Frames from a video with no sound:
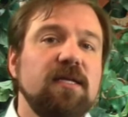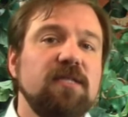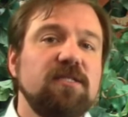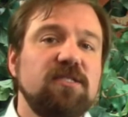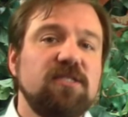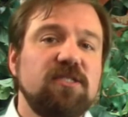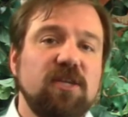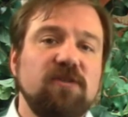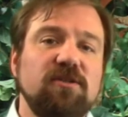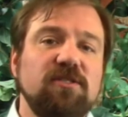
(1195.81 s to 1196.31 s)

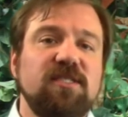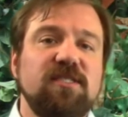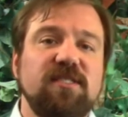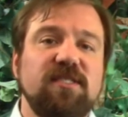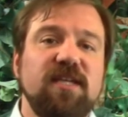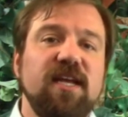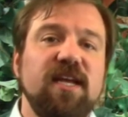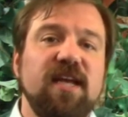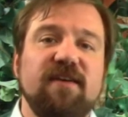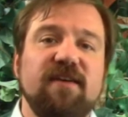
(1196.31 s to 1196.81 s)
Start to
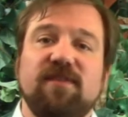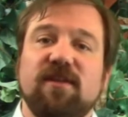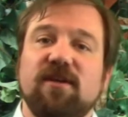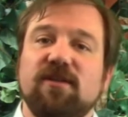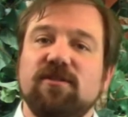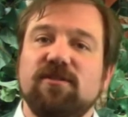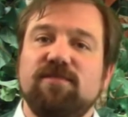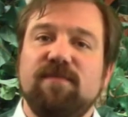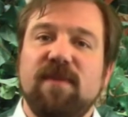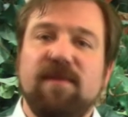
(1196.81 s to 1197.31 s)
see if
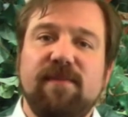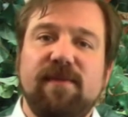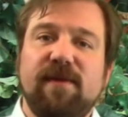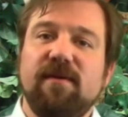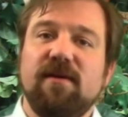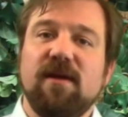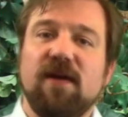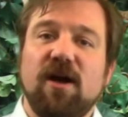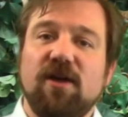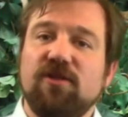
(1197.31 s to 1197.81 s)
there's
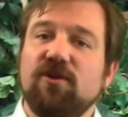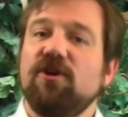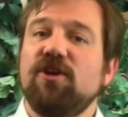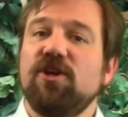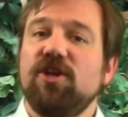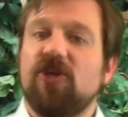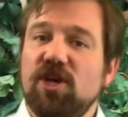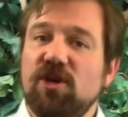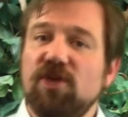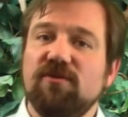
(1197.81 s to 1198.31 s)
maybe other
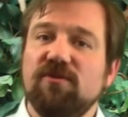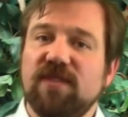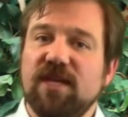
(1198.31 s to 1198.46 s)
queues